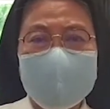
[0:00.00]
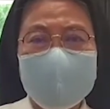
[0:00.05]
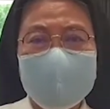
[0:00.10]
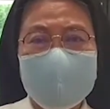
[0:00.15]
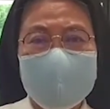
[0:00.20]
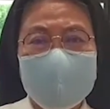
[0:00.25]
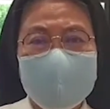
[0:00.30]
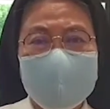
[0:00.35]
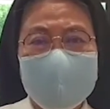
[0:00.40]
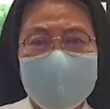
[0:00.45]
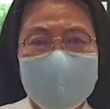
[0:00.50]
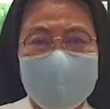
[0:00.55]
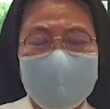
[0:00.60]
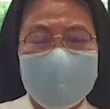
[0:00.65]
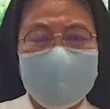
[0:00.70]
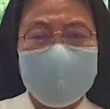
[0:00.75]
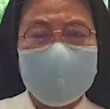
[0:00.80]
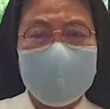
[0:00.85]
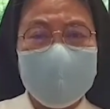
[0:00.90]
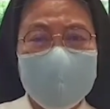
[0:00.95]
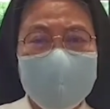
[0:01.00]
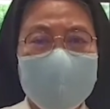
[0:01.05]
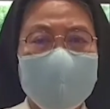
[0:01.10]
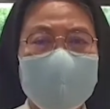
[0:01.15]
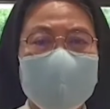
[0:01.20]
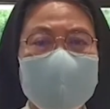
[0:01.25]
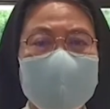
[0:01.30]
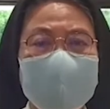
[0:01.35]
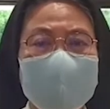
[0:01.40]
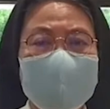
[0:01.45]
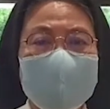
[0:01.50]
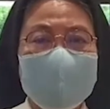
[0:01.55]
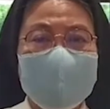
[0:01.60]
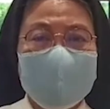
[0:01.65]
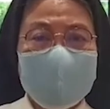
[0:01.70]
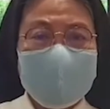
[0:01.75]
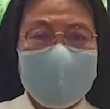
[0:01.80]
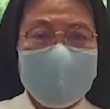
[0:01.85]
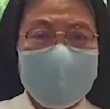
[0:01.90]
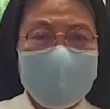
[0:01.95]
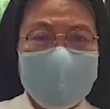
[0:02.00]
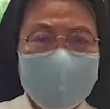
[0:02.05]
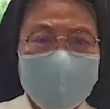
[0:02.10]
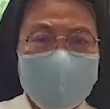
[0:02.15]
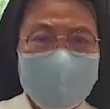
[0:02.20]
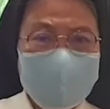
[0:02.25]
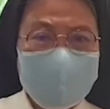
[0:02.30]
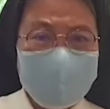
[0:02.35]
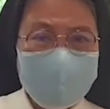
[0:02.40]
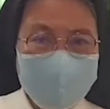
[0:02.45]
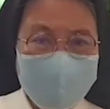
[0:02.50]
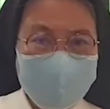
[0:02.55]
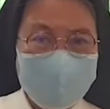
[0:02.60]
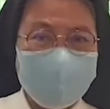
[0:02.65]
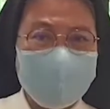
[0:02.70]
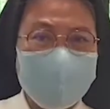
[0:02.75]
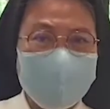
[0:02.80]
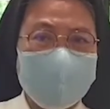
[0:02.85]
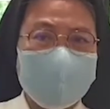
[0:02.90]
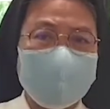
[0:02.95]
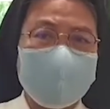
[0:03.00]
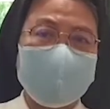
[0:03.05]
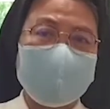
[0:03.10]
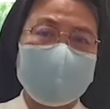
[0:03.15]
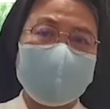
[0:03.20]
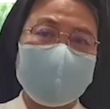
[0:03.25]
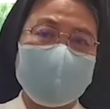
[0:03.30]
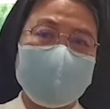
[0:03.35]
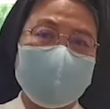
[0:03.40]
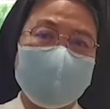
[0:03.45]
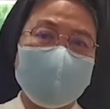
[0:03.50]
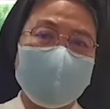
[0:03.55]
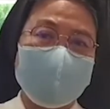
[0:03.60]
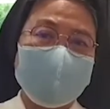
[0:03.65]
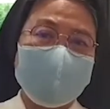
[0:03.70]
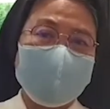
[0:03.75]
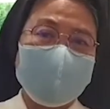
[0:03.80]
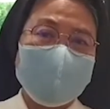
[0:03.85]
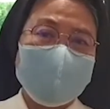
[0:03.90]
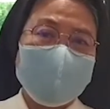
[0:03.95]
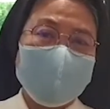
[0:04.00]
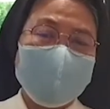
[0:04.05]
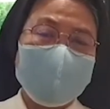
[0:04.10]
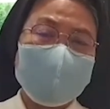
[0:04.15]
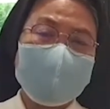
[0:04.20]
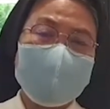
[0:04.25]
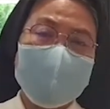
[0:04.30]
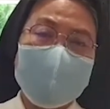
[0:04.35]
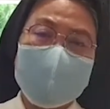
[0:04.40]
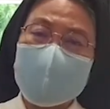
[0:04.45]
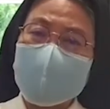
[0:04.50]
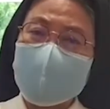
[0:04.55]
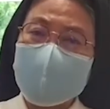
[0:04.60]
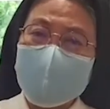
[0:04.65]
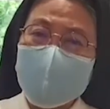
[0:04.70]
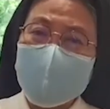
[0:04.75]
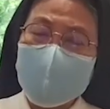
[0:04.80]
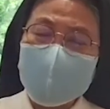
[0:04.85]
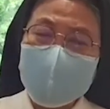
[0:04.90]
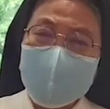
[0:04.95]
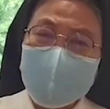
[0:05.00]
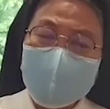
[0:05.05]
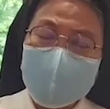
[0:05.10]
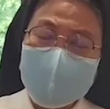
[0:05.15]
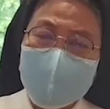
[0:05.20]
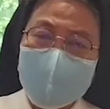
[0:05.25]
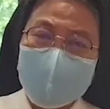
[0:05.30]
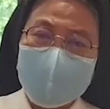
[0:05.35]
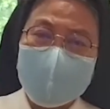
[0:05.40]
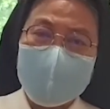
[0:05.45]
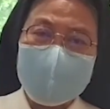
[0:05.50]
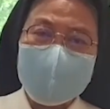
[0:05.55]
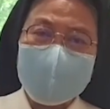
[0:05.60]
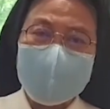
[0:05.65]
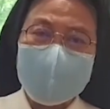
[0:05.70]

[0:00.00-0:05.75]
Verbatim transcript: is really a lifestyle that is more contemplative.